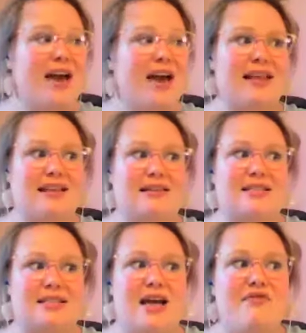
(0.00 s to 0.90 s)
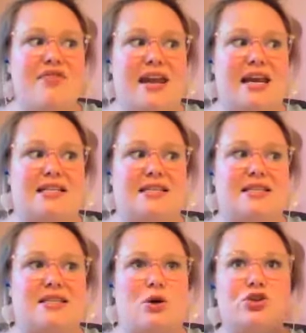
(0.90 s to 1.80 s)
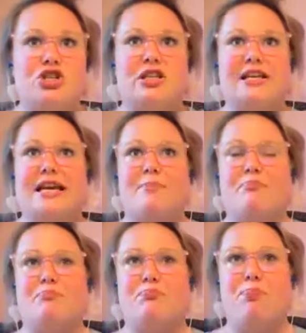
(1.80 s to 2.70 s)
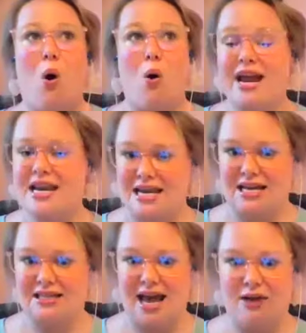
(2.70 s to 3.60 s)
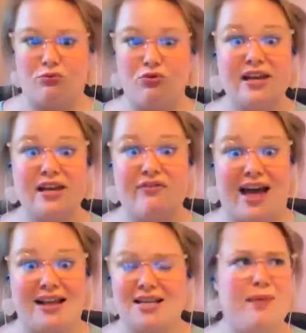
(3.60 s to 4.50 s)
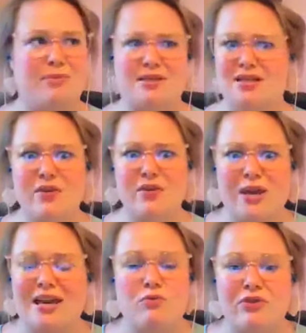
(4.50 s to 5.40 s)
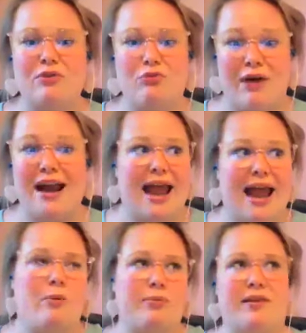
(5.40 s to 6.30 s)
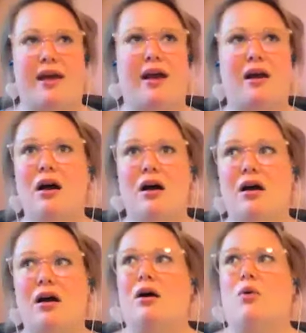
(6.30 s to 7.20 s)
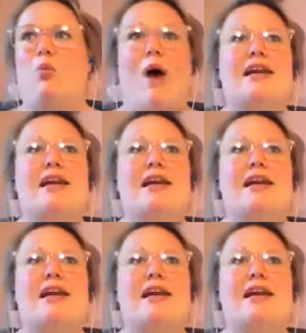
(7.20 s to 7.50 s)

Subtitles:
and like the stuff that is socially poignant and really of that time, the stuff that we can read right now and be like, why